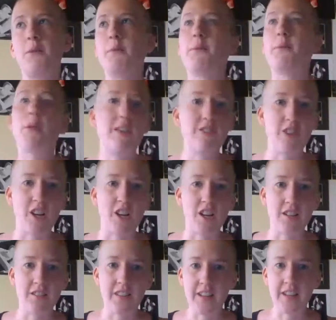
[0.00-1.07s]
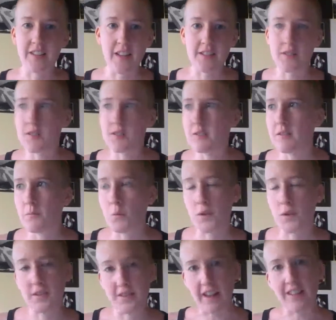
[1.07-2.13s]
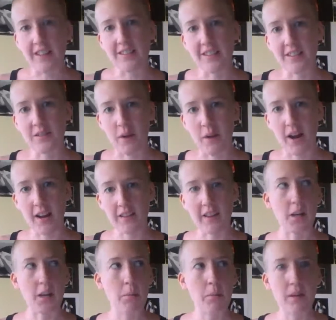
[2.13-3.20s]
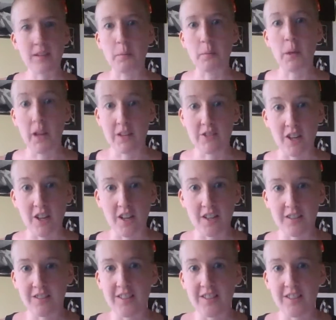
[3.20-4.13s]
pleasure, like that's what sex is, right? Like is pleasure.